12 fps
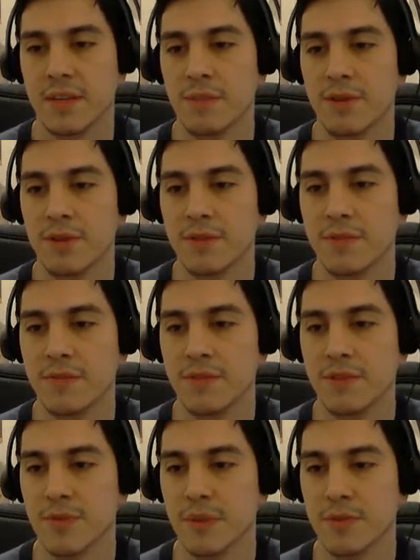I'm a little
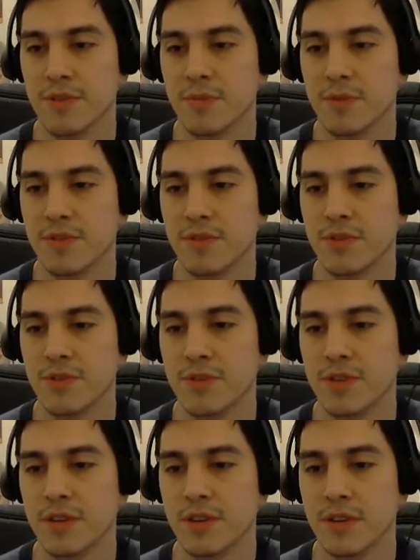confused. What am I supposed to do
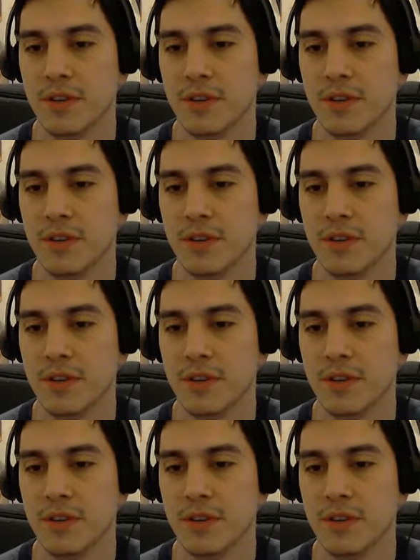here?